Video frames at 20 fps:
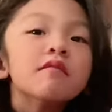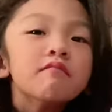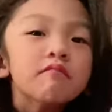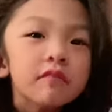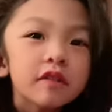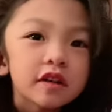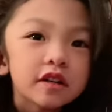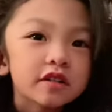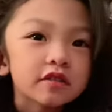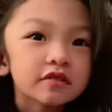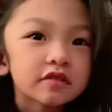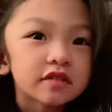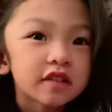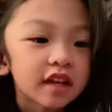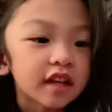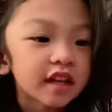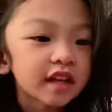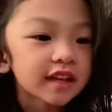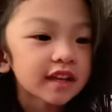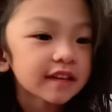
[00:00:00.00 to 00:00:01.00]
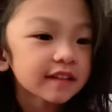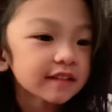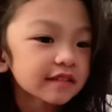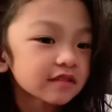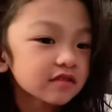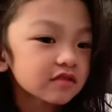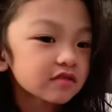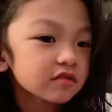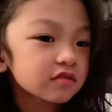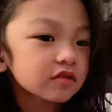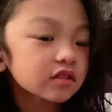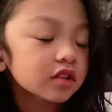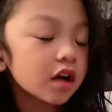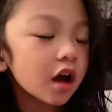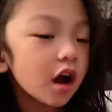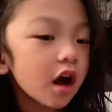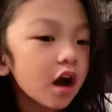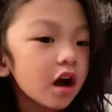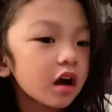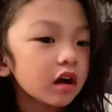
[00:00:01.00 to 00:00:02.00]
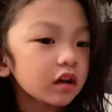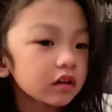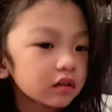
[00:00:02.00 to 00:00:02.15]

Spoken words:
But you're taking too long.